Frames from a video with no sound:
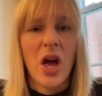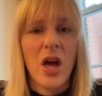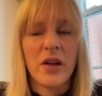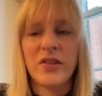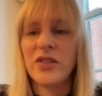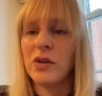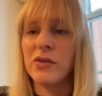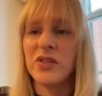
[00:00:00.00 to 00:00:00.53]

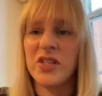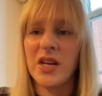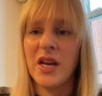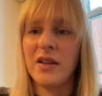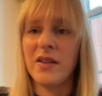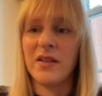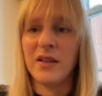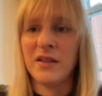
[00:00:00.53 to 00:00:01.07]

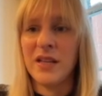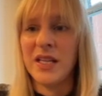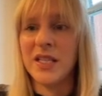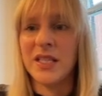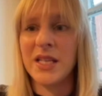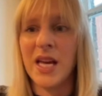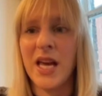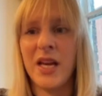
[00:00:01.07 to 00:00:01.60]
associated in
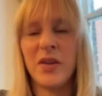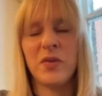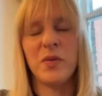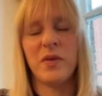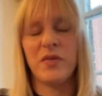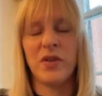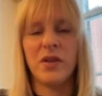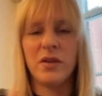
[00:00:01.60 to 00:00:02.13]
this case
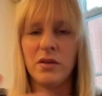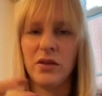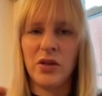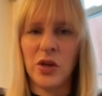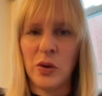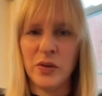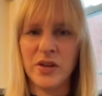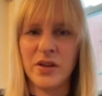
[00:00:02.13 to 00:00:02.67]
with the
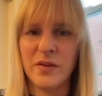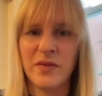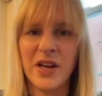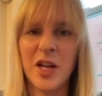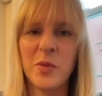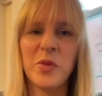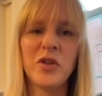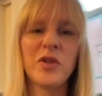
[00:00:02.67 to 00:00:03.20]

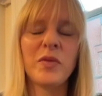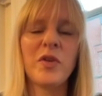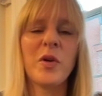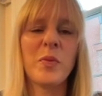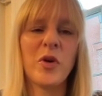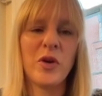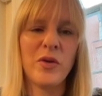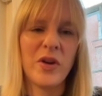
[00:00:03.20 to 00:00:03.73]
development of your
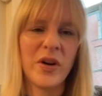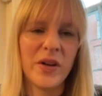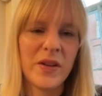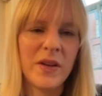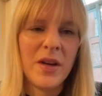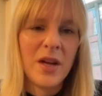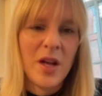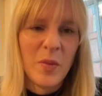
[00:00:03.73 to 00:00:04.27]
product,
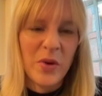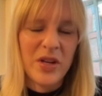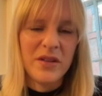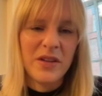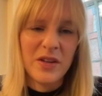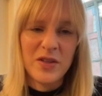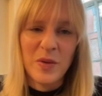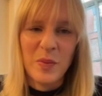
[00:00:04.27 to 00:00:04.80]
but it
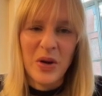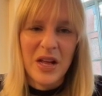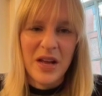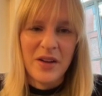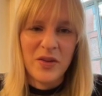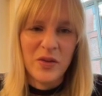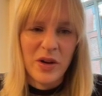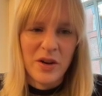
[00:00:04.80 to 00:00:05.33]
does
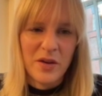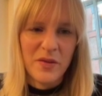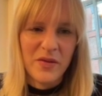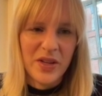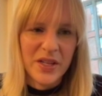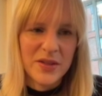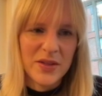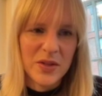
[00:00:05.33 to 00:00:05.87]
apply to other
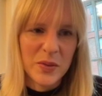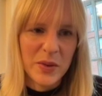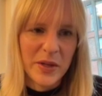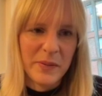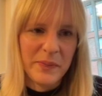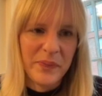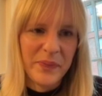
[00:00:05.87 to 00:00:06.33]
things as well.